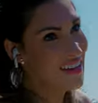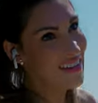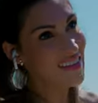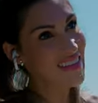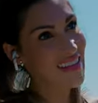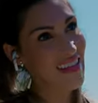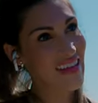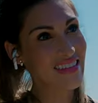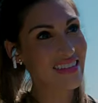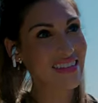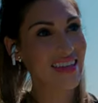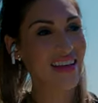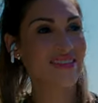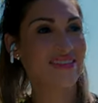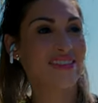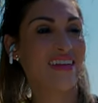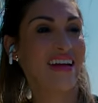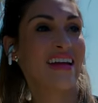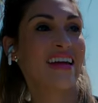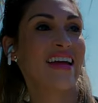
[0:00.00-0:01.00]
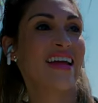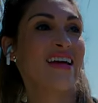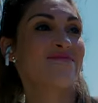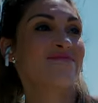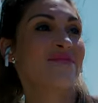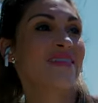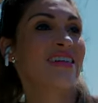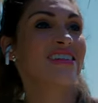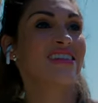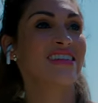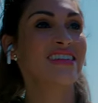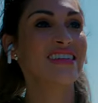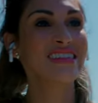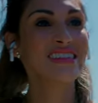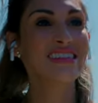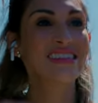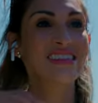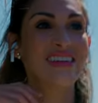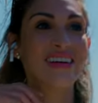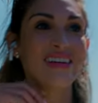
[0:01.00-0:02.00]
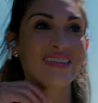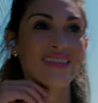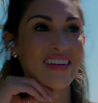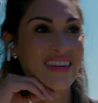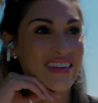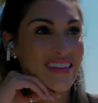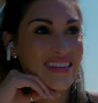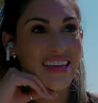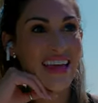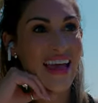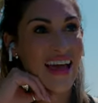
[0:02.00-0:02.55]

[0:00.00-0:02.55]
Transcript: Well, that's not very ambitious. What does he